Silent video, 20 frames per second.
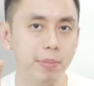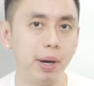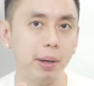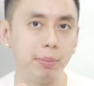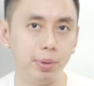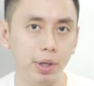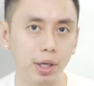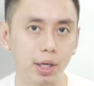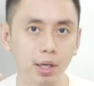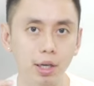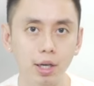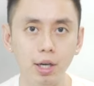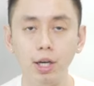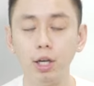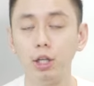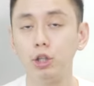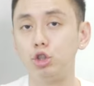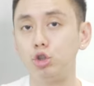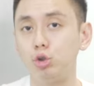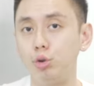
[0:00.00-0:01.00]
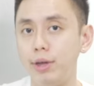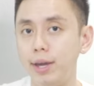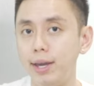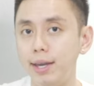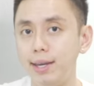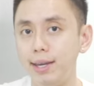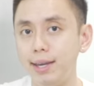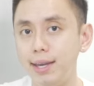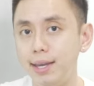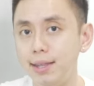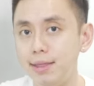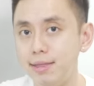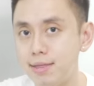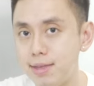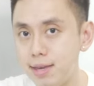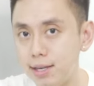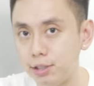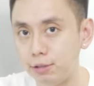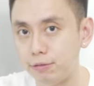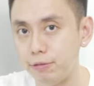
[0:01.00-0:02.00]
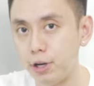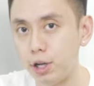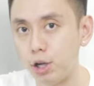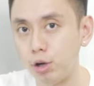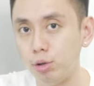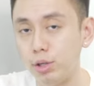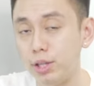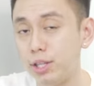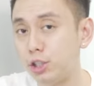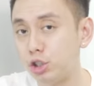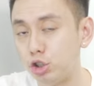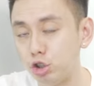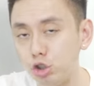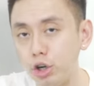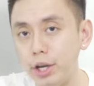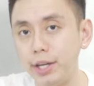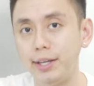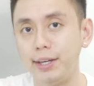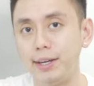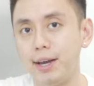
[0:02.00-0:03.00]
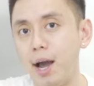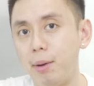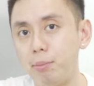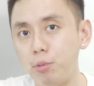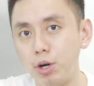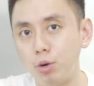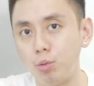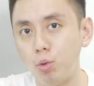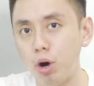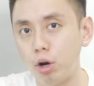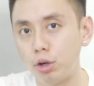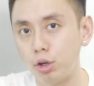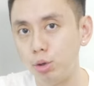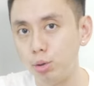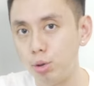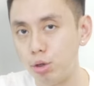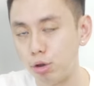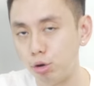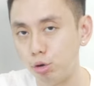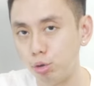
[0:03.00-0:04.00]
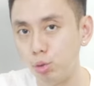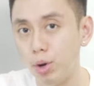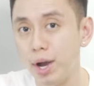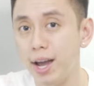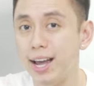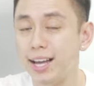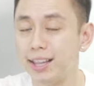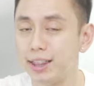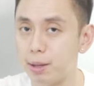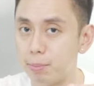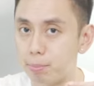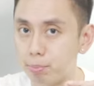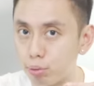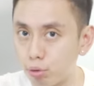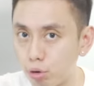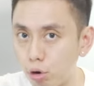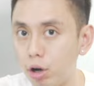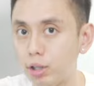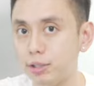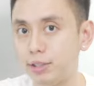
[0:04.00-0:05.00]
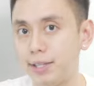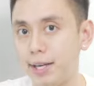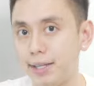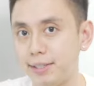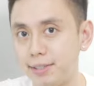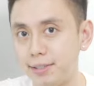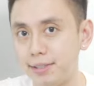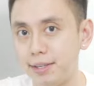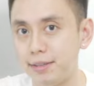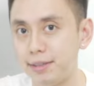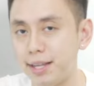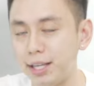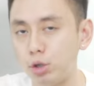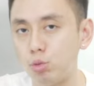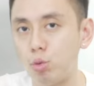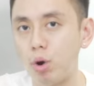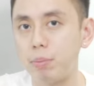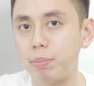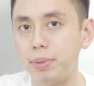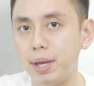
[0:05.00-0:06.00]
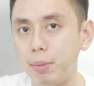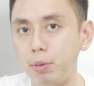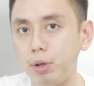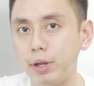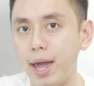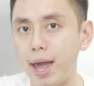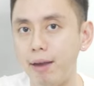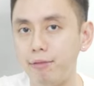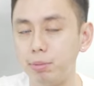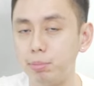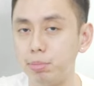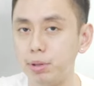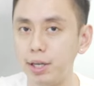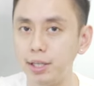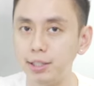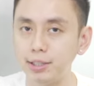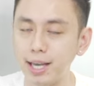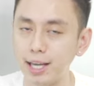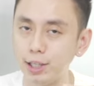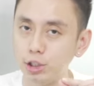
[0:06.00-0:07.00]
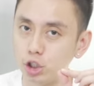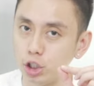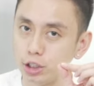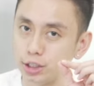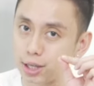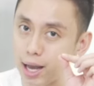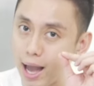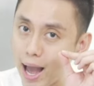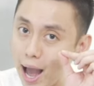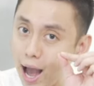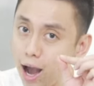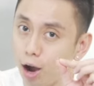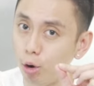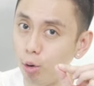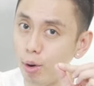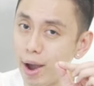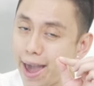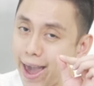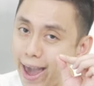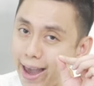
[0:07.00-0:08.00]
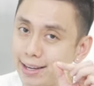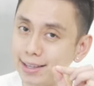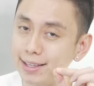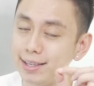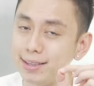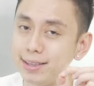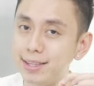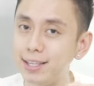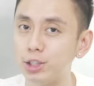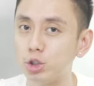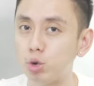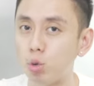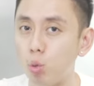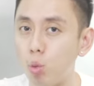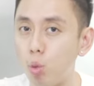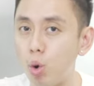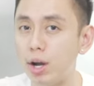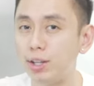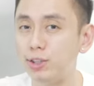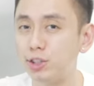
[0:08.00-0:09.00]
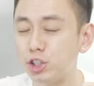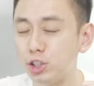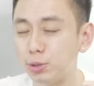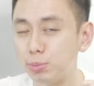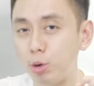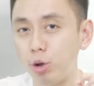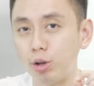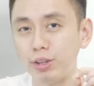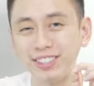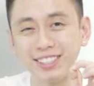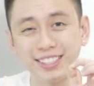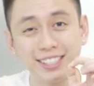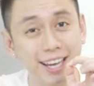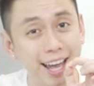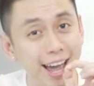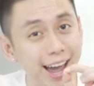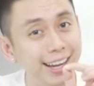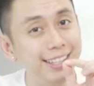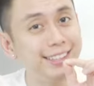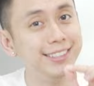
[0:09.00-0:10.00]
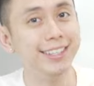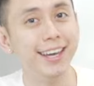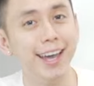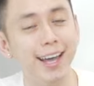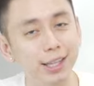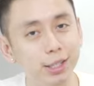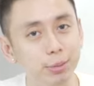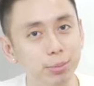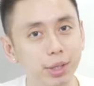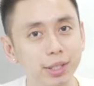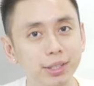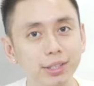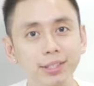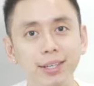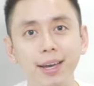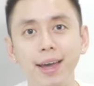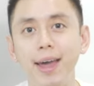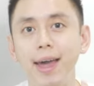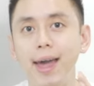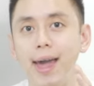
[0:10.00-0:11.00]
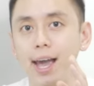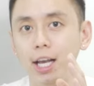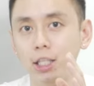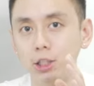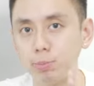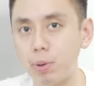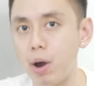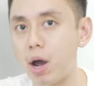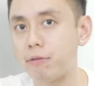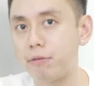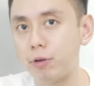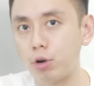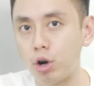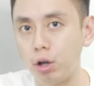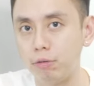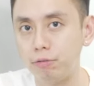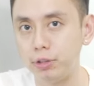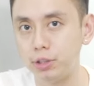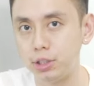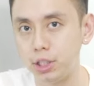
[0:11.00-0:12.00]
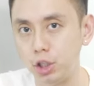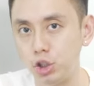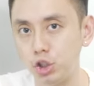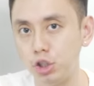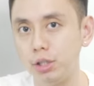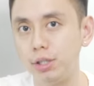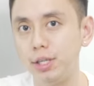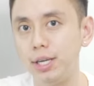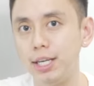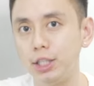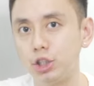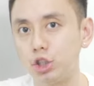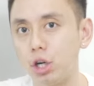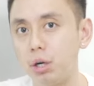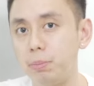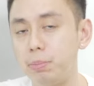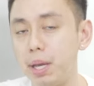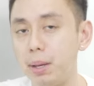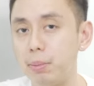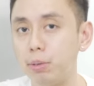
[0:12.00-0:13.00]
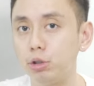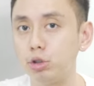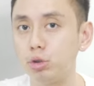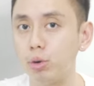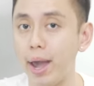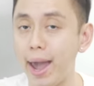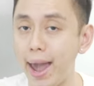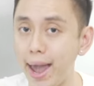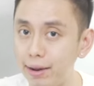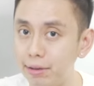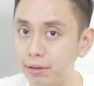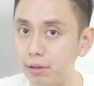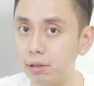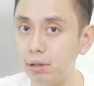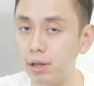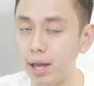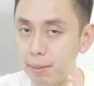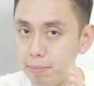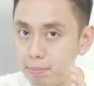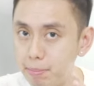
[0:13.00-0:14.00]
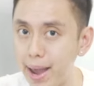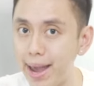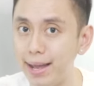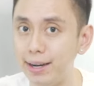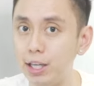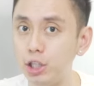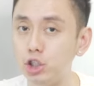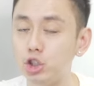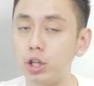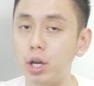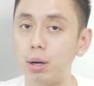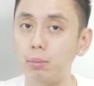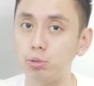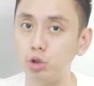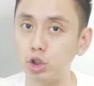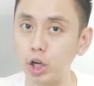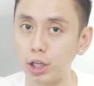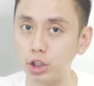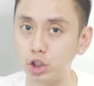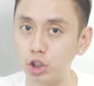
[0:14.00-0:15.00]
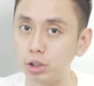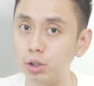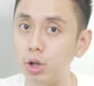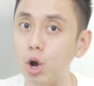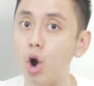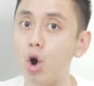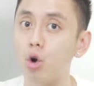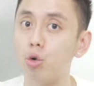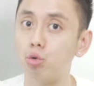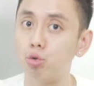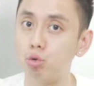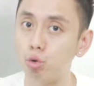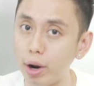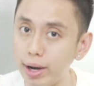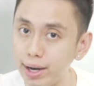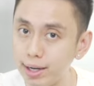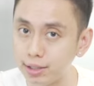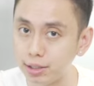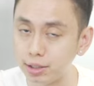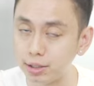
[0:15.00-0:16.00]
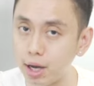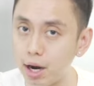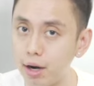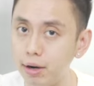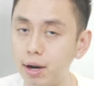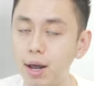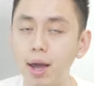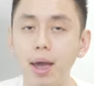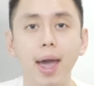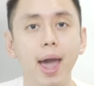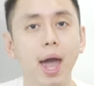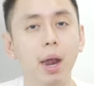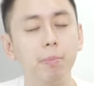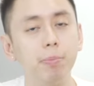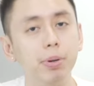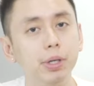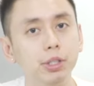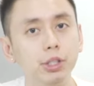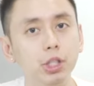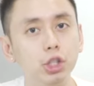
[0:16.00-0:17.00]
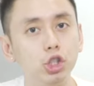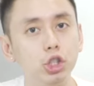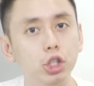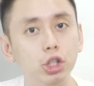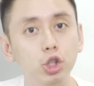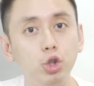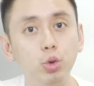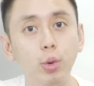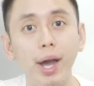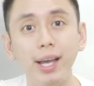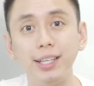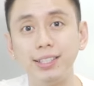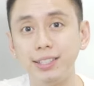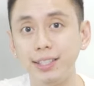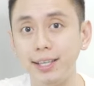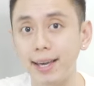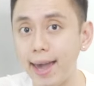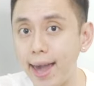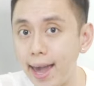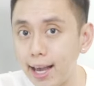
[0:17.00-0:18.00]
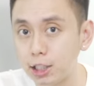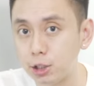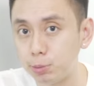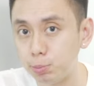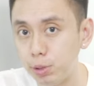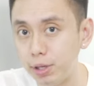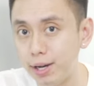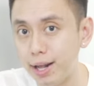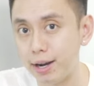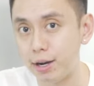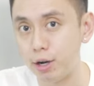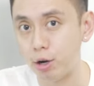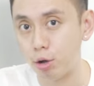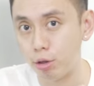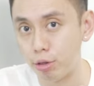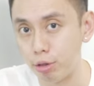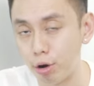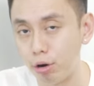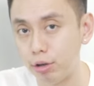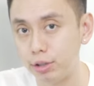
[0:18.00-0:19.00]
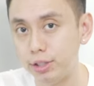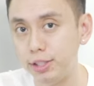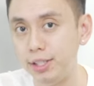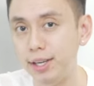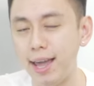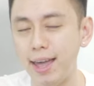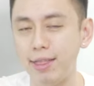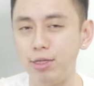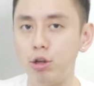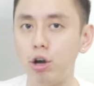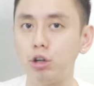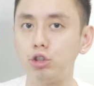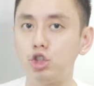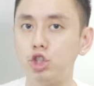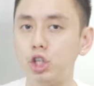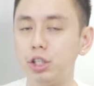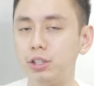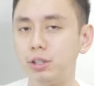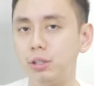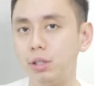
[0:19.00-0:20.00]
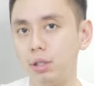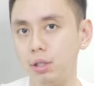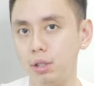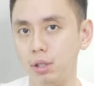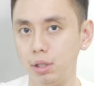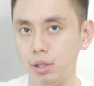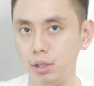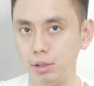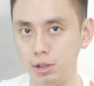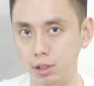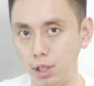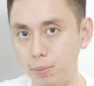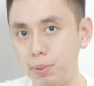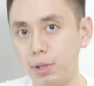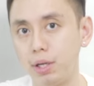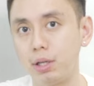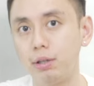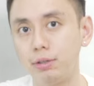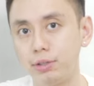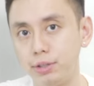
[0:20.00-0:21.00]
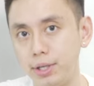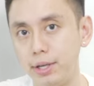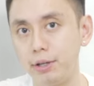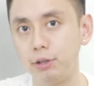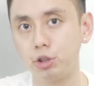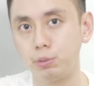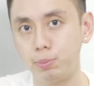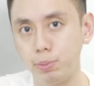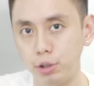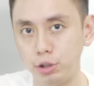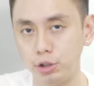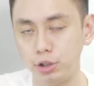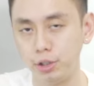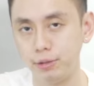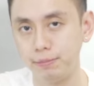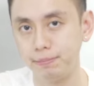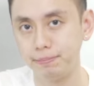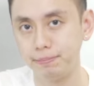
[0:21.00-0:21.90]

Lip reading: it might be, today in this video, in this training, I'm going to walk you through the process that you want to be able to have in place and just how adding this one small tiny element as part of your conversation is going to be able to handle and manage that objection right at the start and position you as the expert and the authority and not just a typical salesperson.